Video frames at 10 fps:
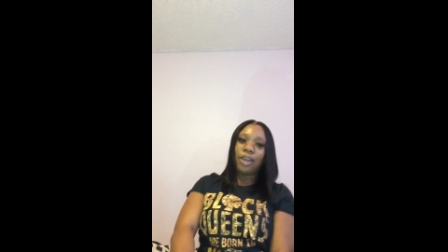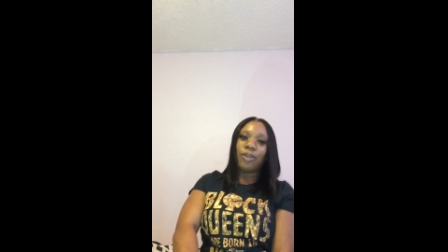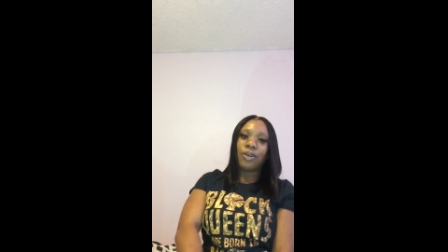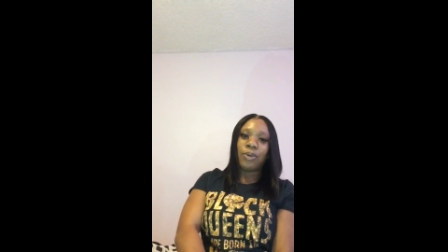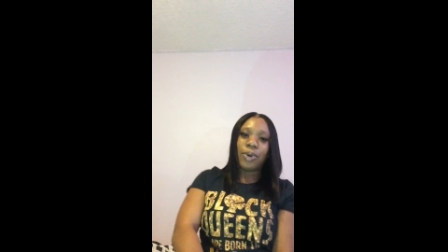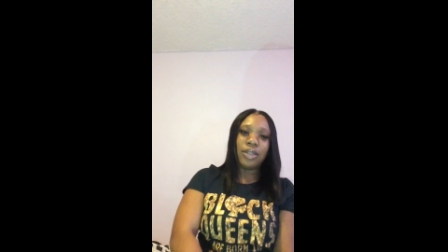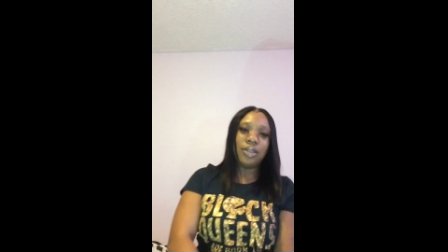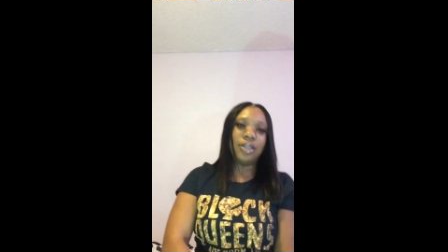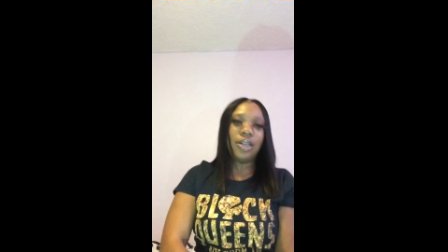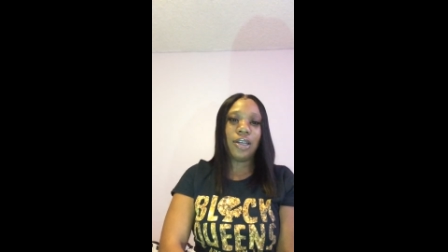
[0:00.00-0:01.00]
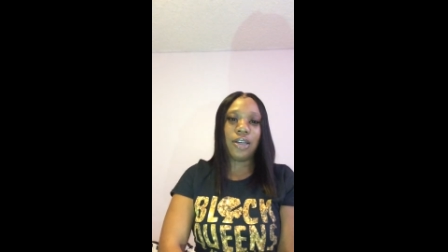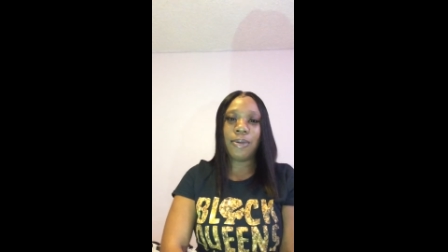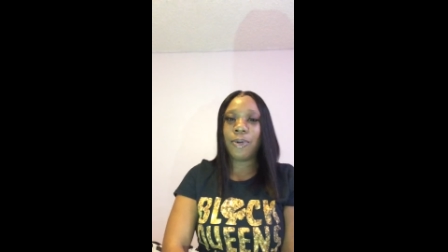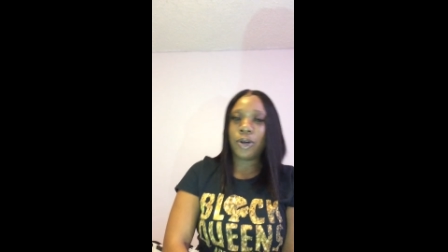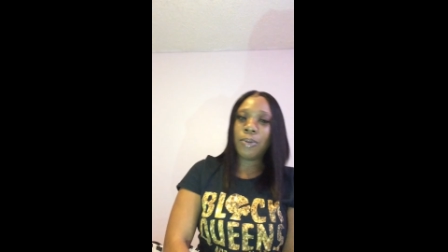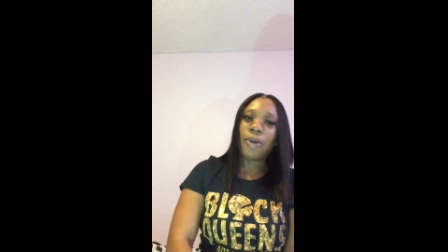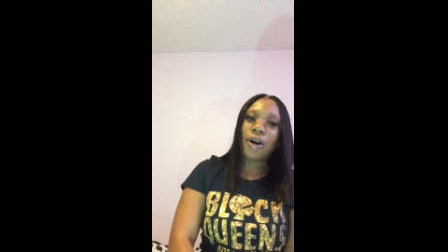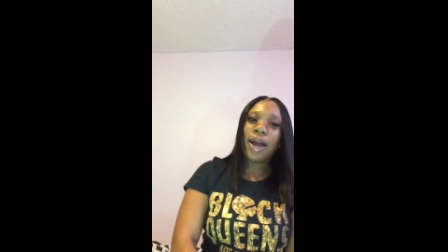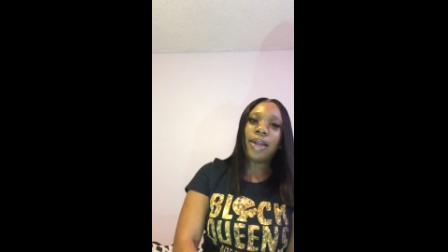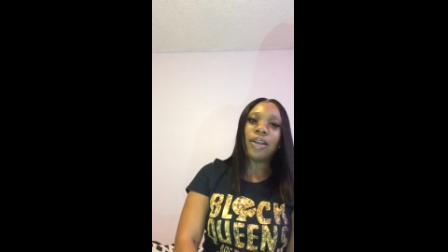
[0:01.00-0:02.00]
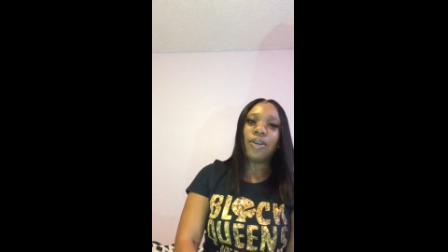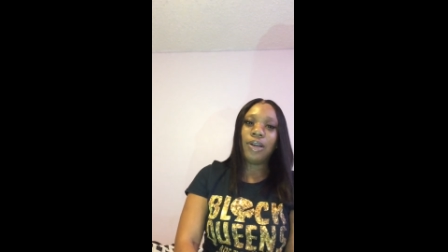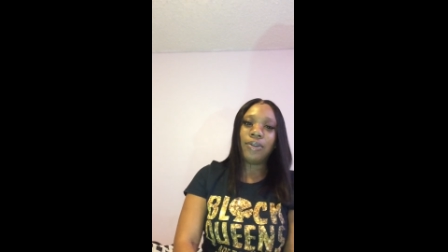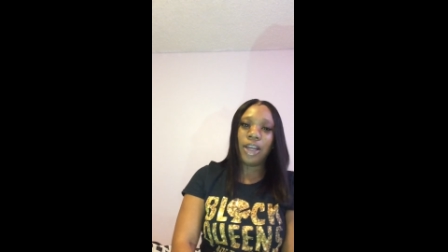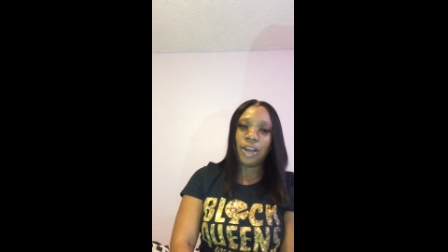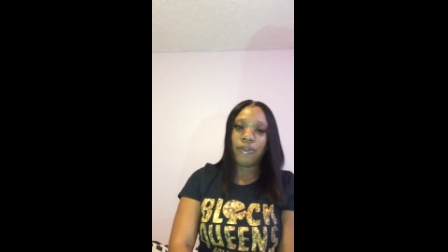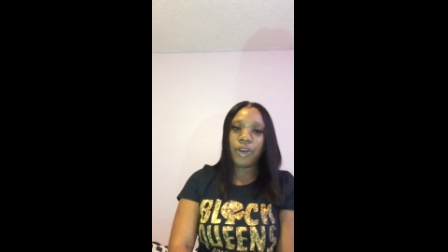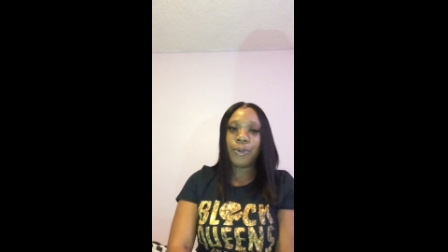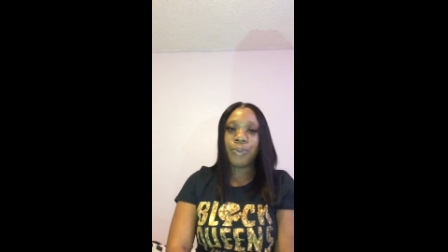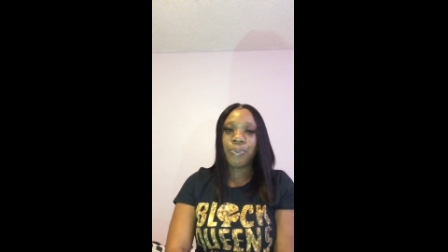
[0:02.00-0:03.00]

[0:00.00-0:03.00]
you're on the way to the club or the bar after you leave the interview.